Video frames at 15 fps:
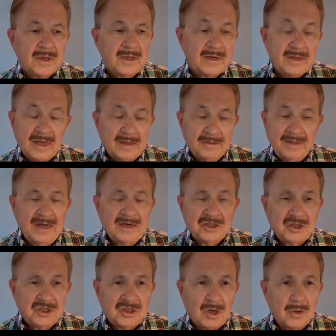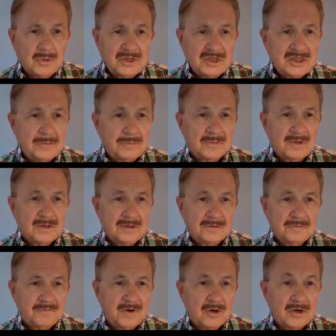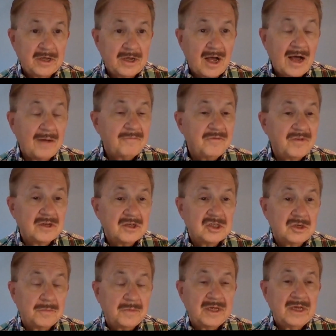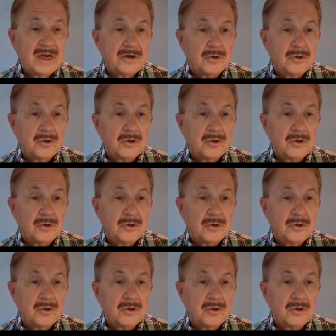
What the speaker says: And that has just always seemed fairly obvious to me.